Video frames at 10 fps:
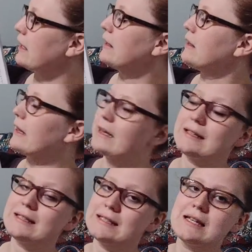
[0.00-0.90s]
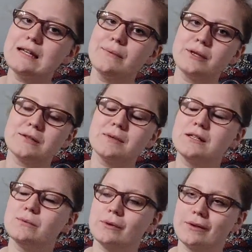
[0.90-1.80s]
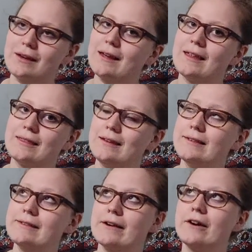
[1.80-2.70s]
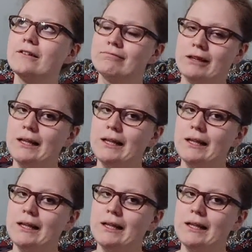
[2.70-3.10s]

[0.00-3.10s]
In the Sea, which means we're looking at things that are